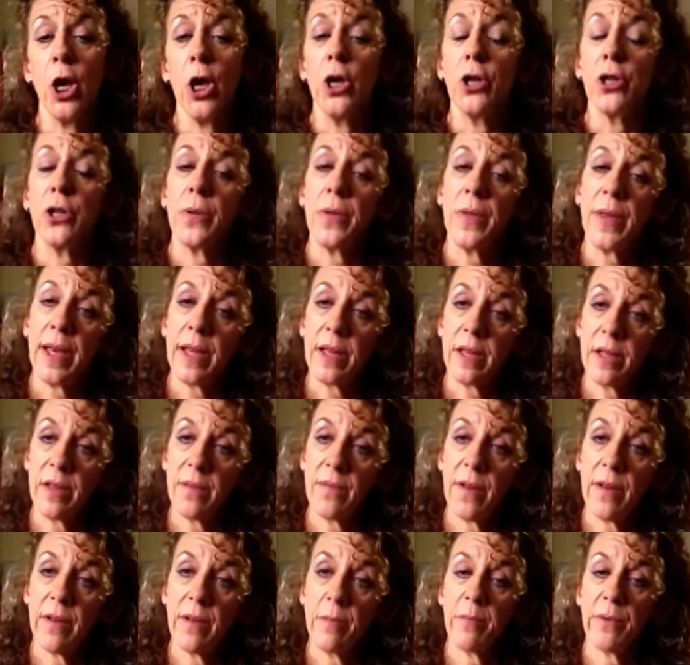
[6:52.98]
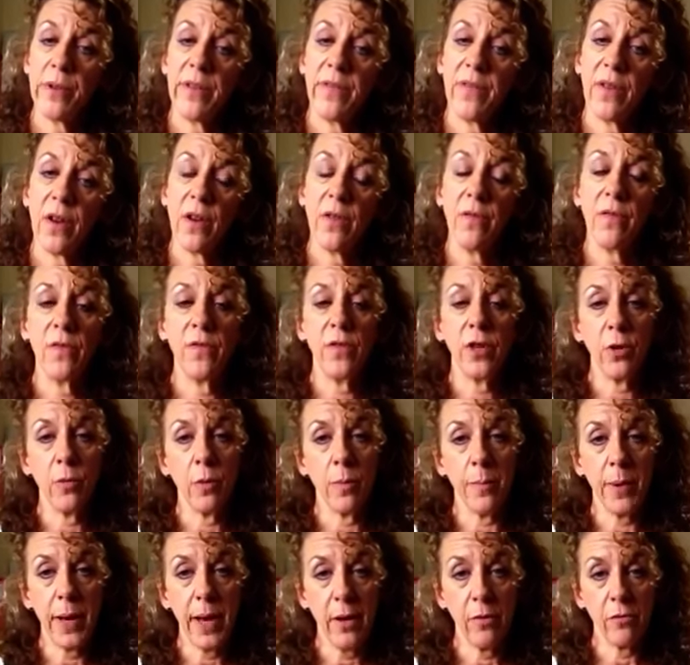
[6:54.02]
So that's the very brief overview
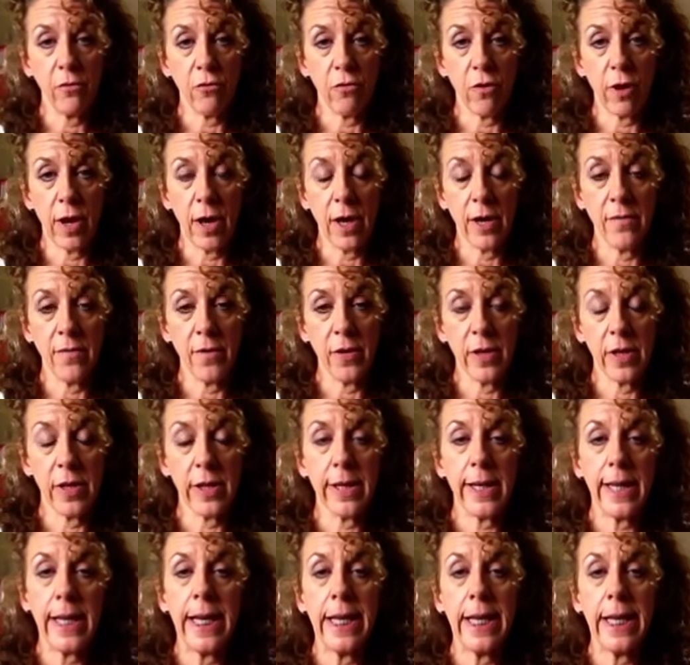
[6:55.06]
about drivers.